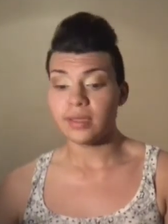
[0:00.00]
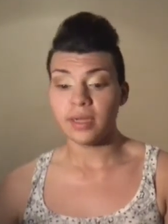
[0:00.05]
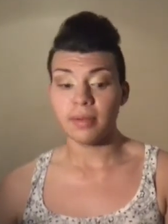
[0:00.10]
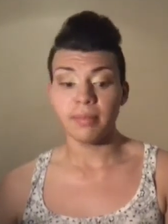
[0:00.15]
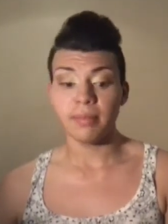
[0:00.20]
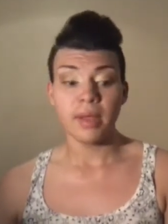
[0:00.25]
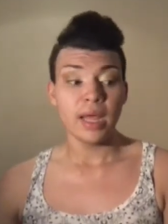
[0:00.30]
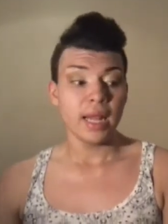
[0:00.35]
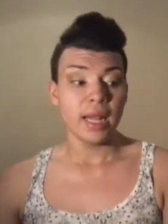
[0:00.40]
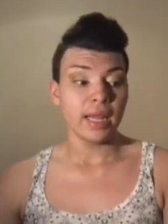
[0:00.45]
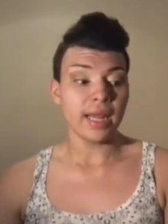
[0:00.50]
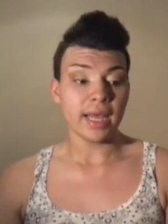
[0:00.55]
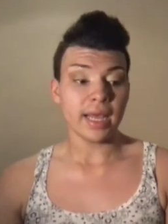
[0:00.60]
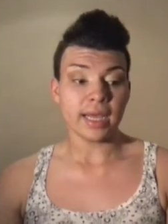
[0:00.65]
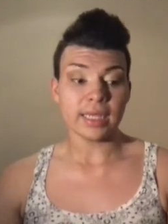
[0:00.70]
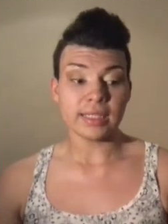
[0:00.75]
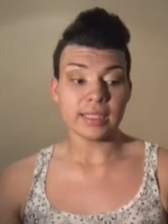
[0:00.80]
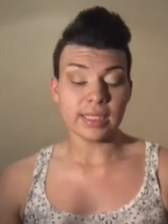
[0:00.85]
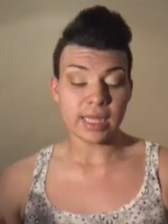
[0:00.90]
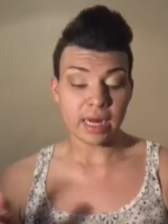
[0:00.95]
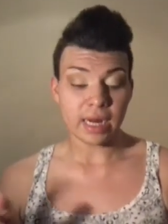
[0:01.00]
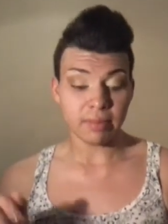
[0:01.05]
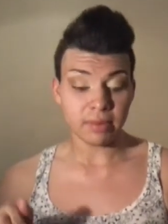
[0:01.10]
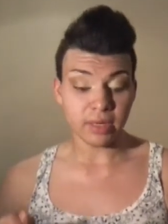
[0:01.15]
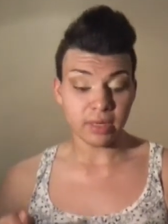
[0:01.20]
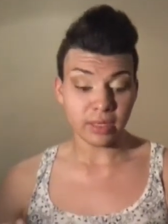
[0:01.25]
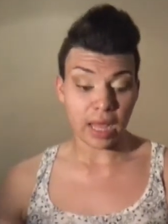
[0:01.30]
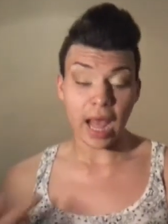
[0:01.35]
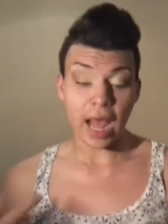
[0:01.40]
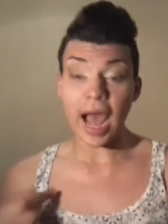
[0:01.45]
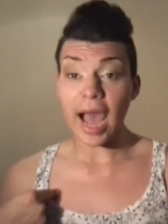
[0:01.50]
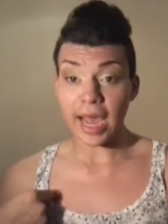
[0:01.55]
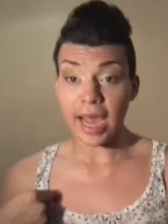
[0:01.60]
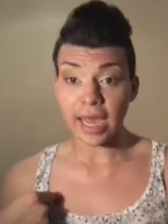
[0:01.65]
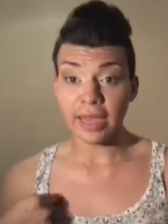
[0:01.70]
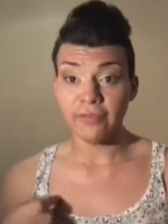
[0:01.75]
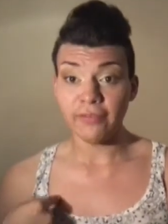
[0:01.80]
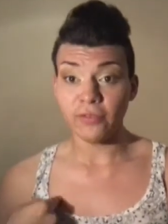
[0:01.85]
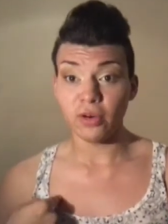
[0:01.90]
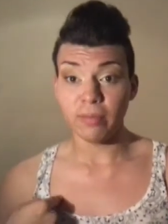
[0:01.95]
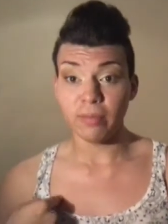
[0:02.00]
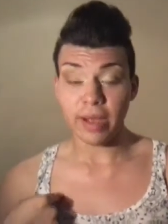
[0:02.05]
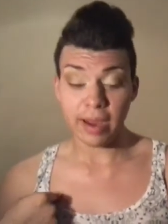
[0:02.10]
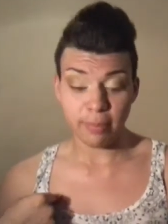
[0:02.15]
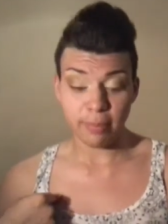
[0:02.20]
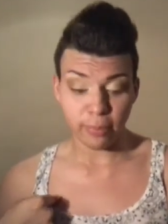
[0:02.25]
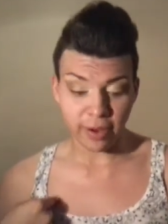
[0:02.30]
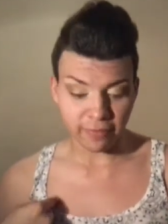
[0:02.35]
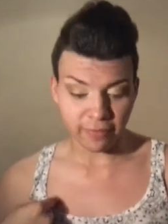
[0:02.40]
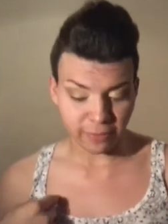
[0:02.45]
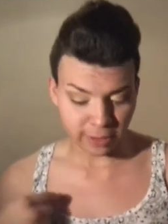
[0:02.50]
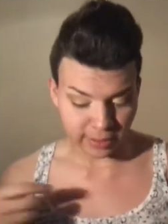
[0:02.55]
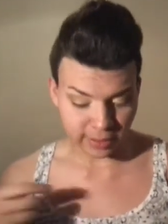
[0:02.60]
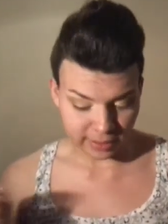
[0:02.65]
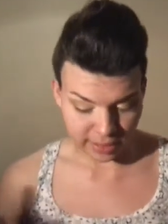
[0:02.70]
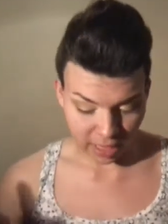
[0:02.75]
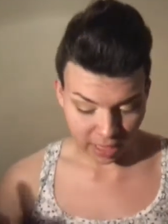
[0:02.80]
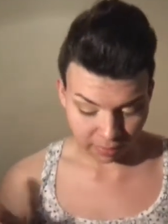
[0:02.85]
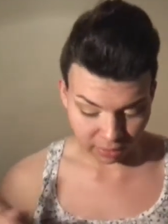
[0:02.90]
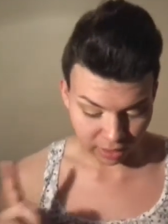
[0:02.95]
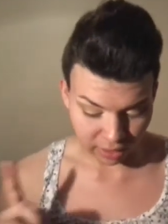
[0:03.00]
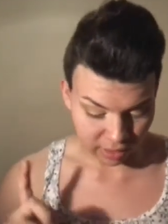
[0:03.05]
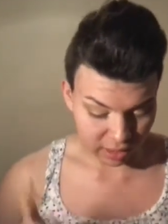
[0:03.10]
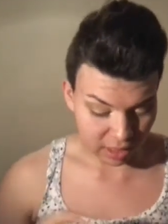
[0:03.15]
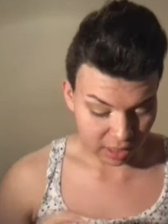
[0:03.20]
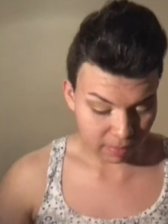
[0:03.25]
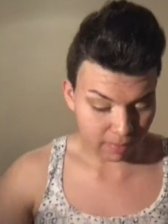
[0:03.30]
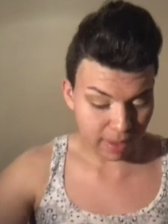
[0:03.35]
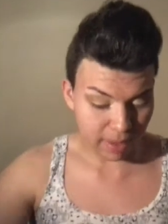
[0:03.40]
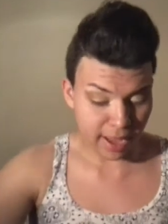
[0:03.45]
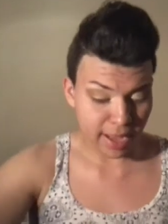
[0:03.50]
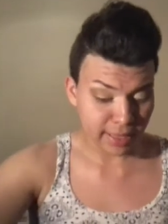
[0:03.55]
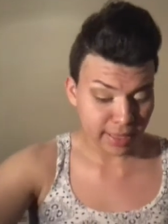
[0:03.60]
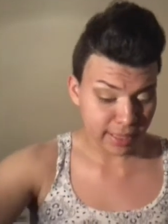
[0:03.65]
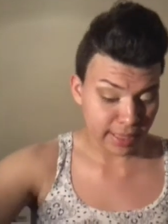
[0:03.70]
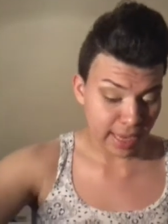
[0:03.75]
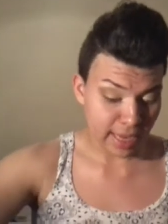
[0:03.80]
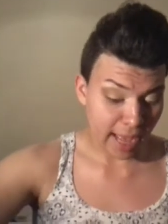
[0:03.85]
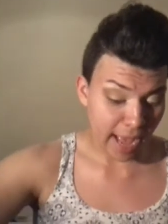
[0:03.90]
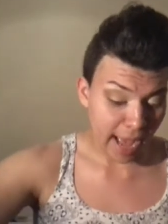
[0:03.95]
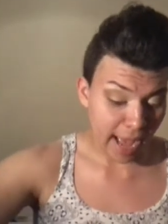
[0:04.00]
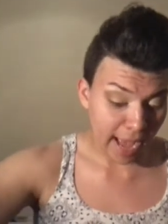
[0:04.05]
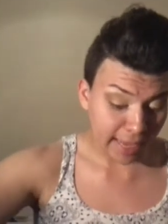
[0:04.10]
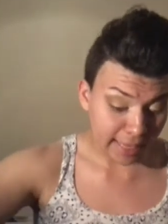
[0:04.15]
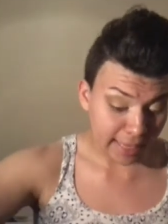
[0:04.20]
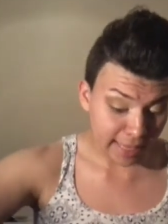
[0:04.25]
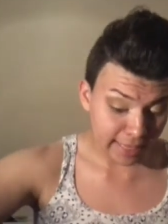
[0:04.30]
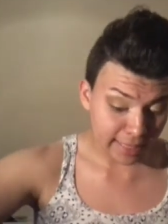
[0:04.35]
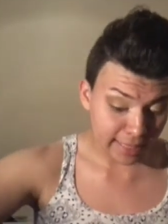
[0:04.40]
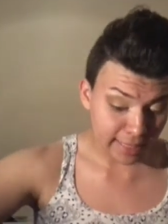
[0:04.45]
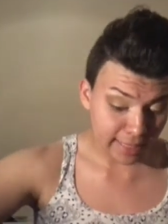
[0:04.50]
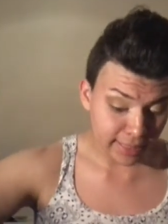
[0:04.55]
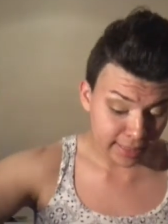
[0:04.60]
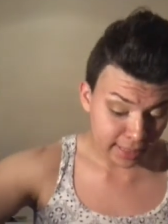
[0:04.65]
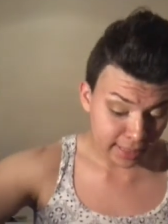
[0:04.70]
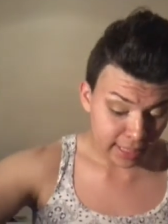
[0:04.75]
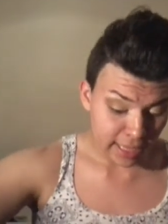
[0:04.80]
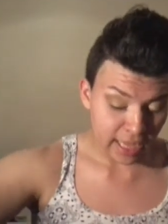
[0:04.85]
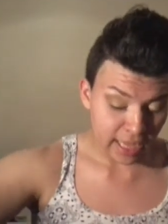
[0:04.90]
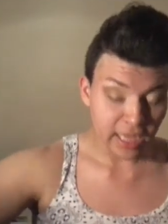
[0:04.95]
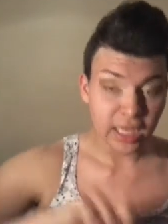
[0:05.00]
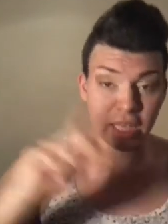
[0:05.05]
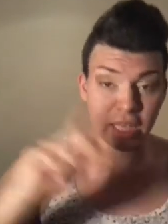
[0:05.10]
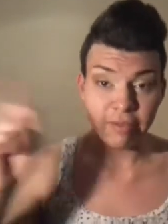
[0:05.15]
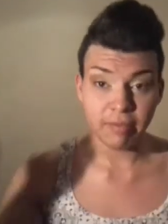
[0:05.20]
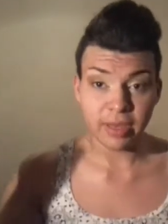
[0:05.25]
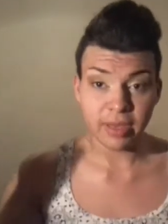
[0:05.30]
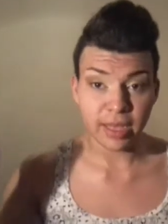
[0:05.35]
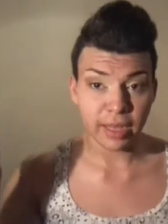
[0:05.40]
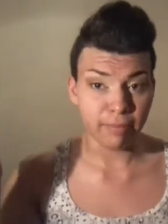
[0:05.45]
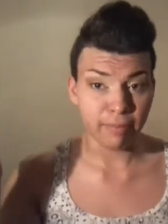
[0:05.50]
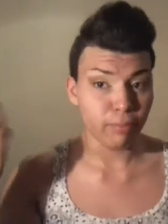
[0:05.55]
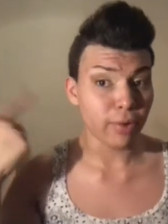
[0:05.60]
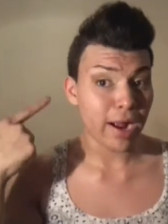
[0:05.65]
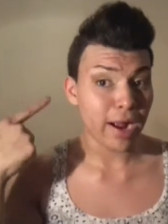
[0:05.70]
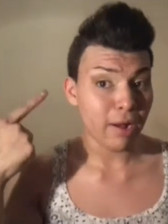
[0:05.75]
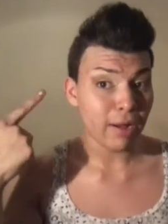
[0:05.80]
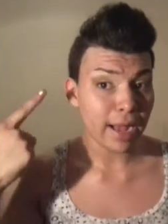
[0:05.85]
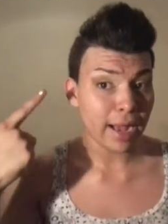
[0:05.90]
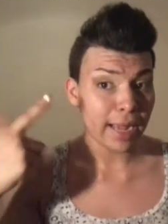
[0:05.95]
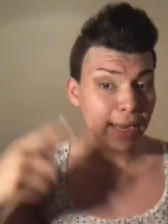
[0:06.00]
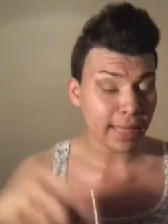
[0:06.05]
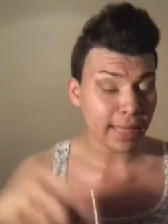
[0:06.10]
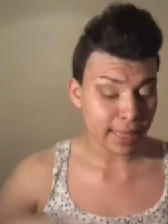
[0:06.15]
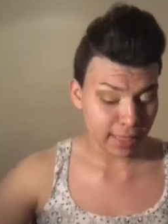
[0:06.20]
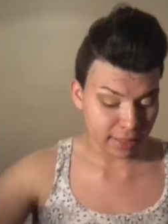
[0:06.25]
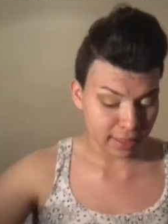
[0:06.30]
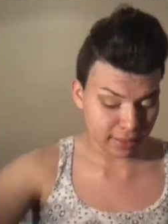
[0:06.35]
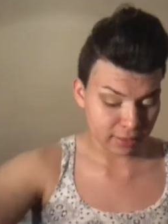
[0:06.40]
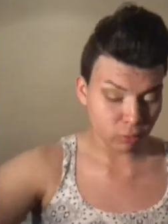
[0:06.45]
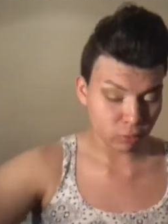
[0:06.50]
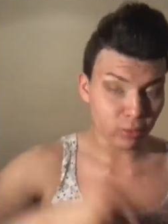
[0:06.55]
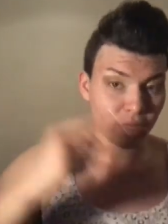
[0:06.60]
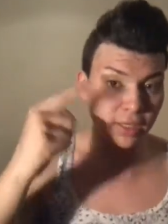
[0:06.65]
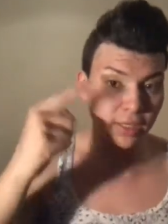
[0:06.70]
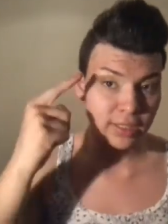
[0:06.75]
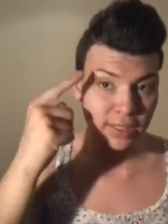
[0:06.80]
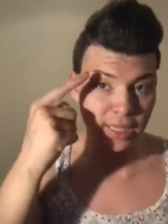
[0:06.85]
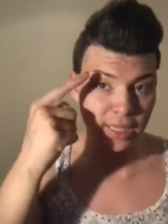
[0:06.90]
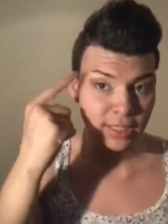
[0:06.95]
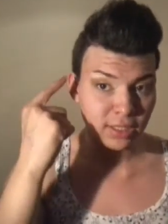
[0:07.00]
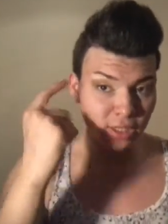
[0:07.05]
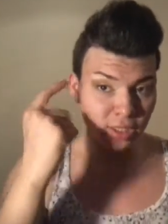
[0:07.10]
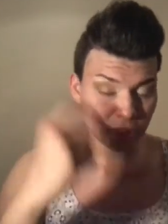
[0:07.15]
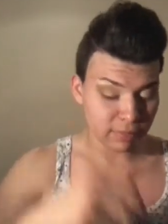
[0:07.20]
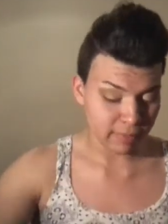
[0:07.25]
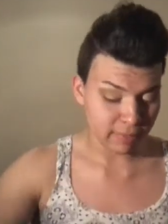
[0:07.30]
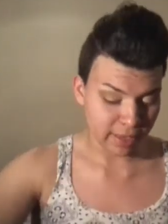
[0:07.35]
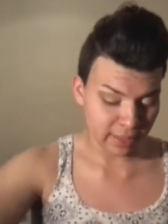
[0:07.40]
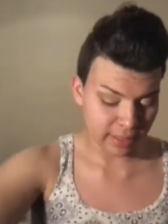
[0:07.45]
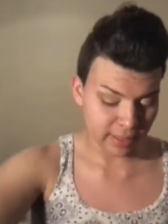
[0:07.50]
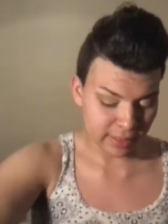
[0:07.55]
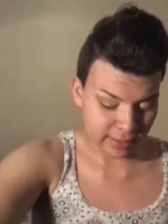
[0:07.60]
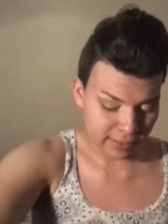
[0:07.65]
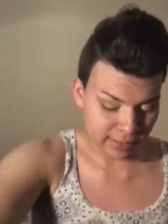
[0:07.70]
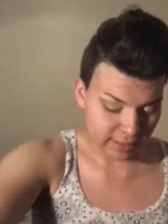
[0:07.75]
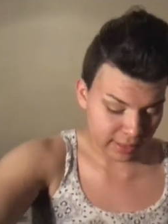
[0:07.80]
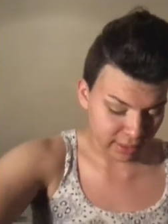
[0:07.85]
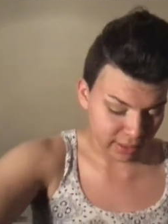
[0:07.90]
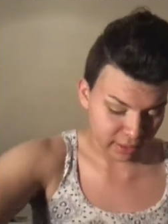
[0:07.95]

Like I said, for my preference, I'm gonna come back and highlight it and give me a brow highlight as well, because that's just my concealer.